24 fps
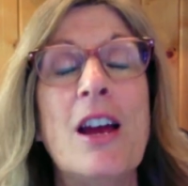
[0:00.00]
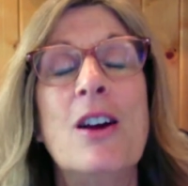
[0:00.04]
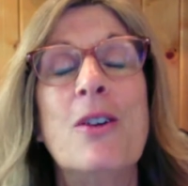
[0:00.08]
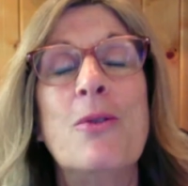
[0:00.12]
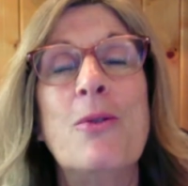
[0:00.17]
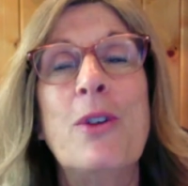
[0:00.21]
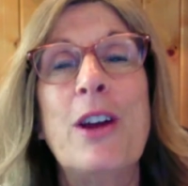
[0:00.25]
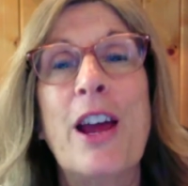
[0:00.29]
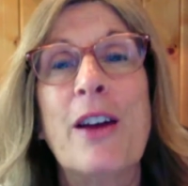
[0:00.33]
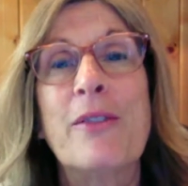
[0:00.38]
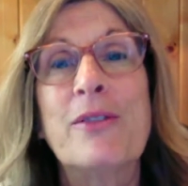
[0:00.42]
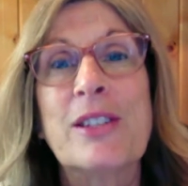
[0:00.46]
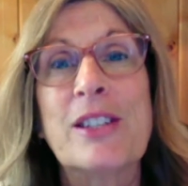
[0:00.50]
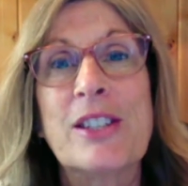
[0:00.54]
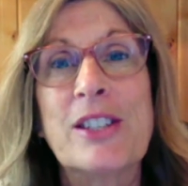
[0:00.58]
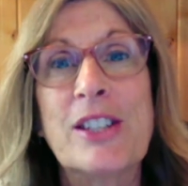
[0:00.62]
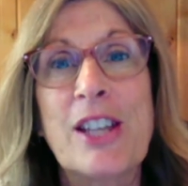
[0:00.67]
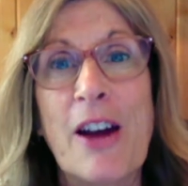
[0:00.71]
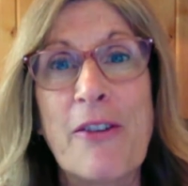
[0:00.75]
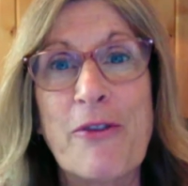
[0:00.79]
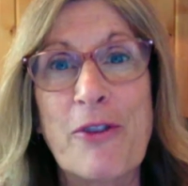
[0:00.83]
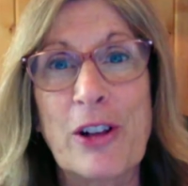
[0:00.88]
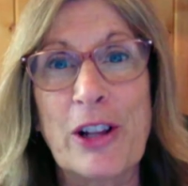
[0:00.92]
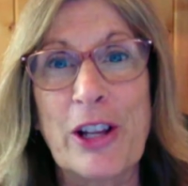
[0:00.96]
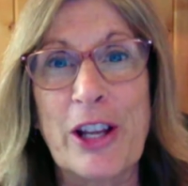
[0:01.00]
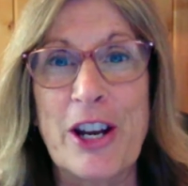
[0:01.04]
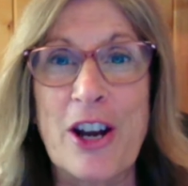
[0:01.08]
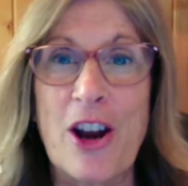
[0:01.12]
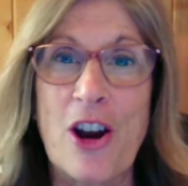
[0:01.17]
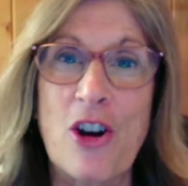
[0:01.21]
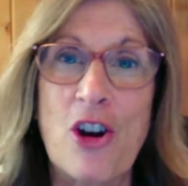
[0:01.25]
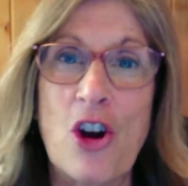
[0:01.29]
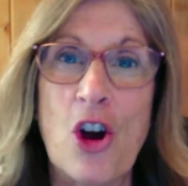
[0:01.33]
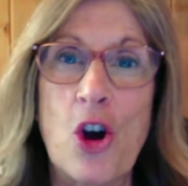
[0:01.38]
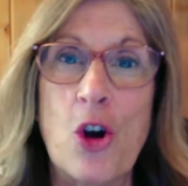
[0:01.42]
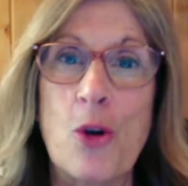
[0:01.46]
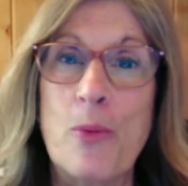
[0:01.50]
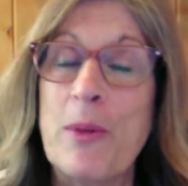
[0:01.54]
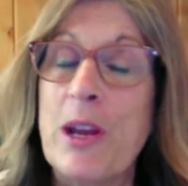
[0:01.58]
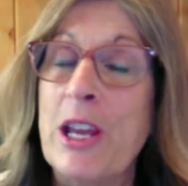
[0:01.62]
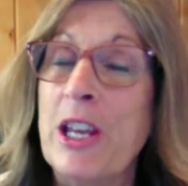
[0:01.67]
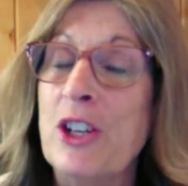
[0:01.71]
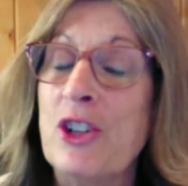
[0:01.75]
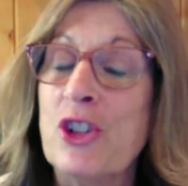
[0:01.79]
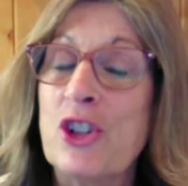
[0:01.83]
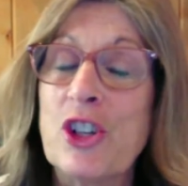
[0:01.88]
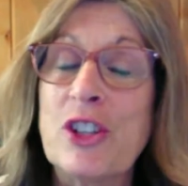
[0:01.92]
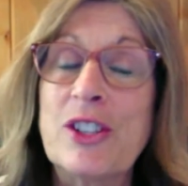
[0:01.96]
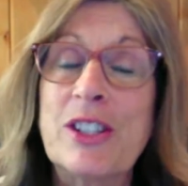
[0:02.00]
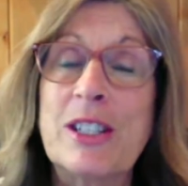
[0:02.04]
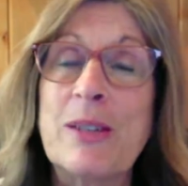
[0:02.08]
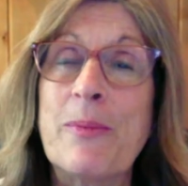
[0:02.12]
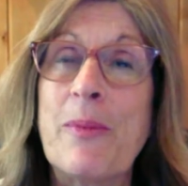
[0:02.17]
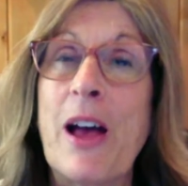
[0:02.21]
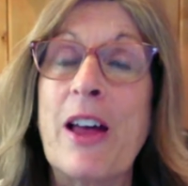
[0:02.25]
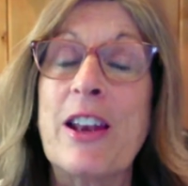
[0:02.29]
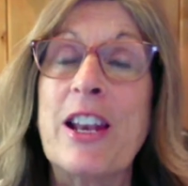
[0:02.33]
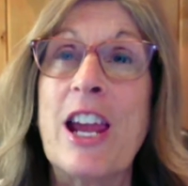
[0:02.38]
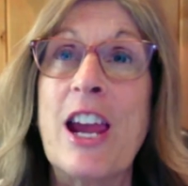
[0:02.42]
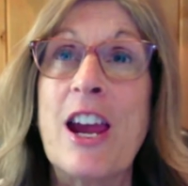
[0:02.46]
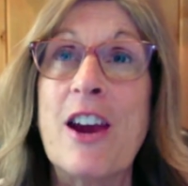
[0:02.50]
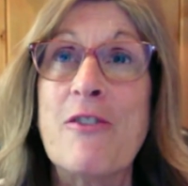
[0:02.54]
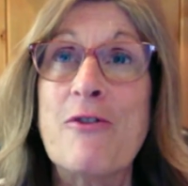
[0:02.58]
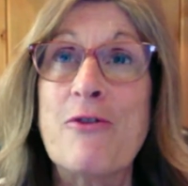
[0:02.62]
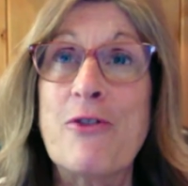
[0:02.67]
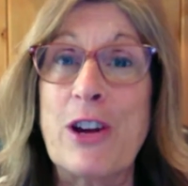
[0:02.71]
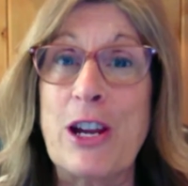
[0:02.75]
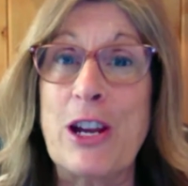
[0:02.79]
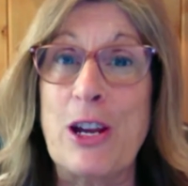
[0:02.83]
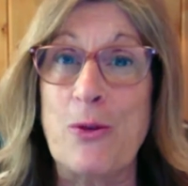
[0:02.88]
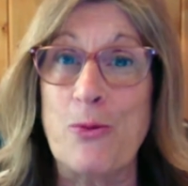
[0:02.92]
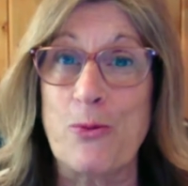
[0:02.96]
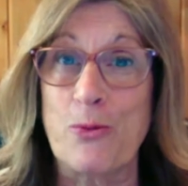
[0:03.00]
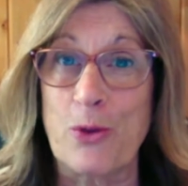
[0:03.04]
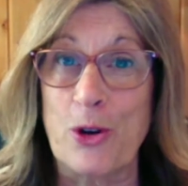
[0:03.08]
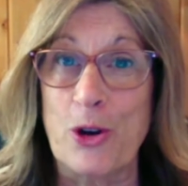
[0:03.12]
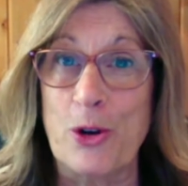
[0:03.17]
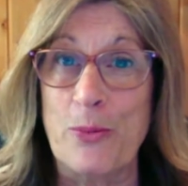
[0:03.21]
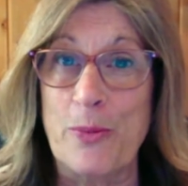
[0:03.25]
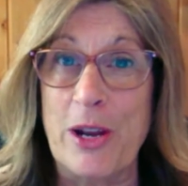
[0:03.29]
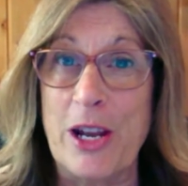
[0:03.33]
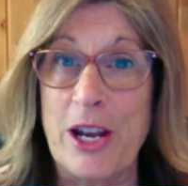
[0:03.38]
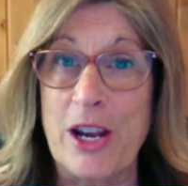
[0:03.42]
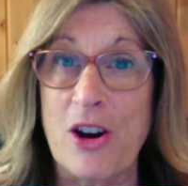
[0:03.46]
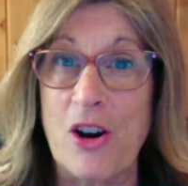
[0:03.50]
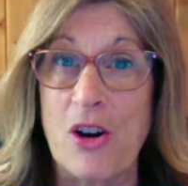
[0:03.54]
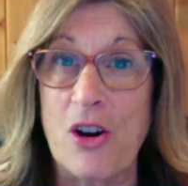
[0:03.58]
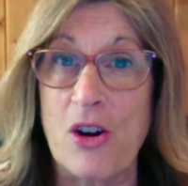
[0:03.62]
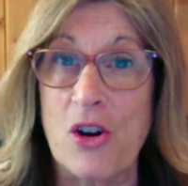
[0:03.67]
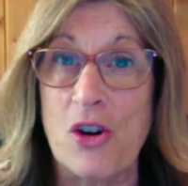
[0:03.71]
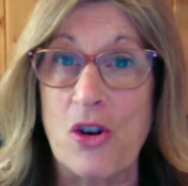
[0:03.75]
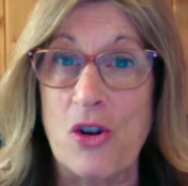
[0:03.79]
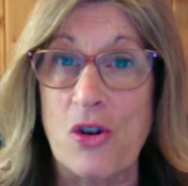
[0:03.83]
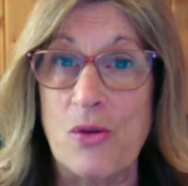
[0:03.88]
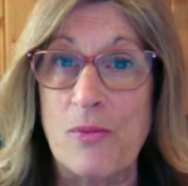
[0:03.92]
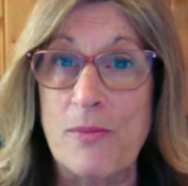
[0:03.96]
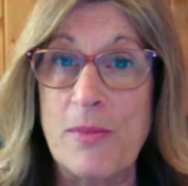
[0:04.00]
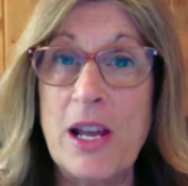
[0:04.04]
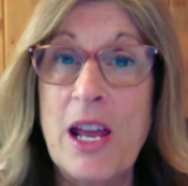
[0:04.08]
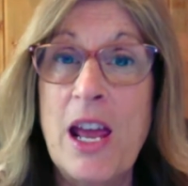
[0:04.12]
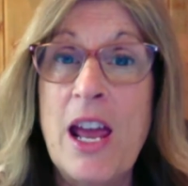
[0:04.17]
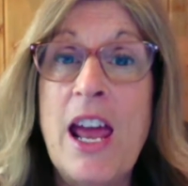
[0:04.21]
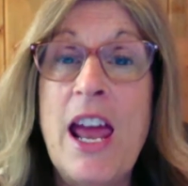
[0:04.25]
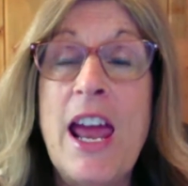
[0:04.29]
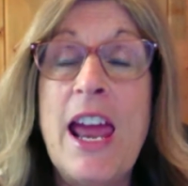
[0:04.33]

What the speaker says: We have several in our home, in just about every room in our home.